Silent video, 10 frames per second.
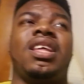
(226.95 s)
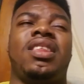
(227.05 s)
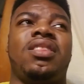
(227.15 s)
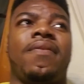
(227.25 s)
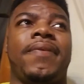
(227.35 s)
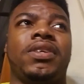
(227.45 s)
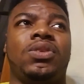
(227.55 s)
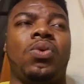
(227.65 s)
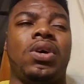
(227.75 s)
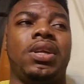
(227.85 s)
I think the first
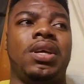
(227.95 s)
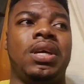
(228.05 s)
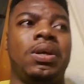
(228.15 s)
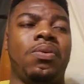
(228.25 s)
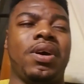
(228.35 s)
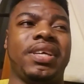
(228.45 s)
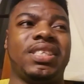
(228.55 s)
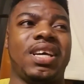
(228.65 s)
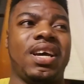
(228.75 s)
one was